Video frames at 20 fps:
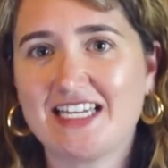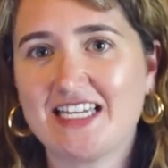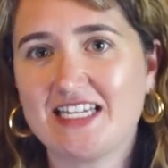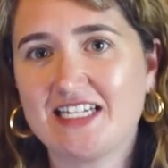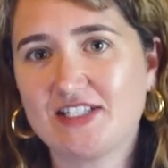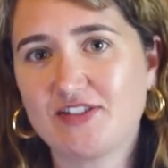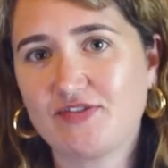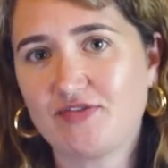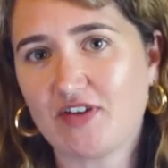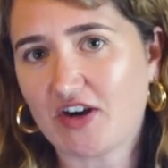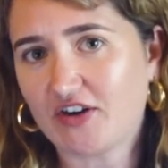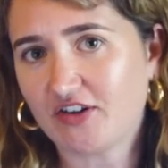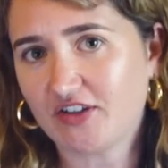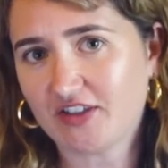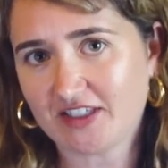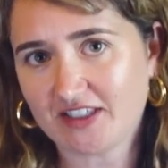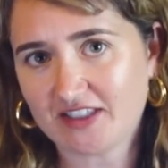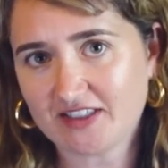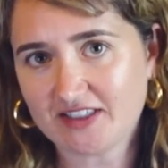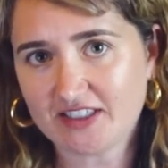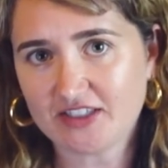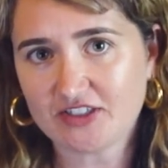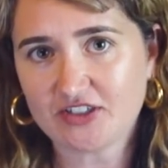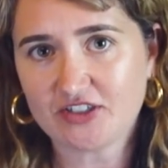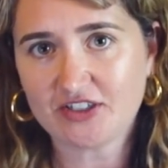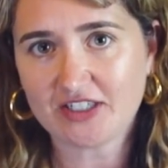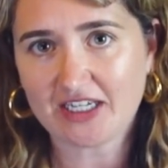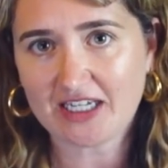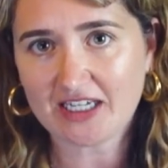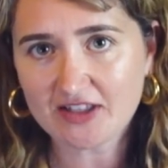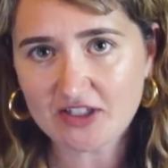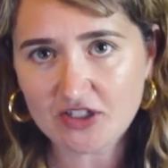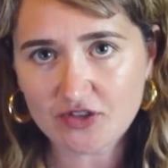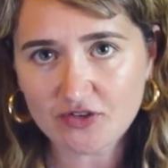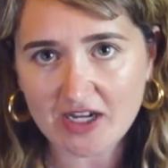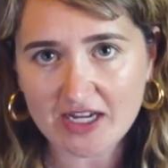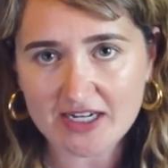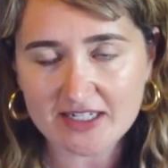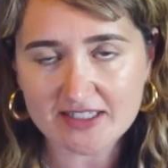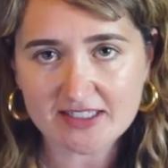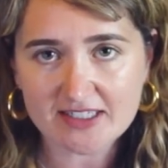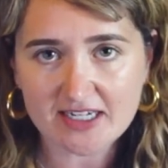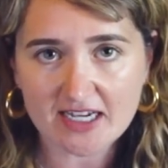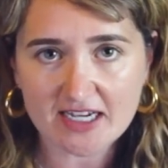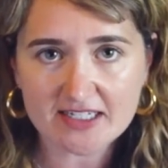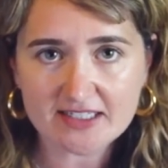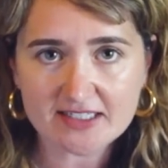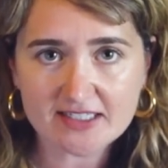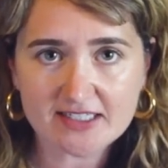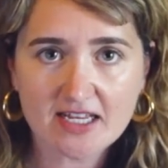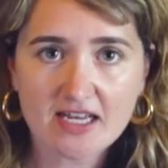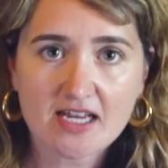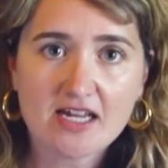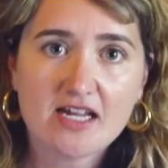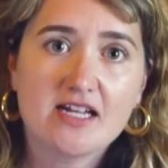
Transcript: is federally legal in the United States.